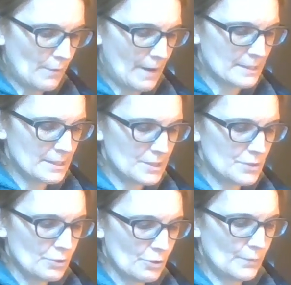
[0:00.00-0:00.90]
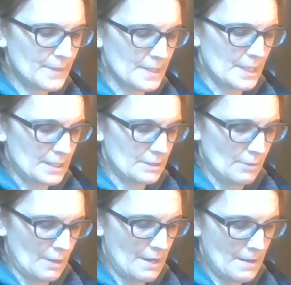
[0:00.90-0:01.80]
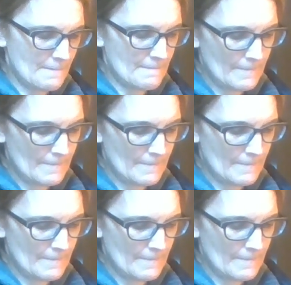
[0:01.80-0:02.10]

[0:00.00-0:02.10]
practice your Quizlet, okay?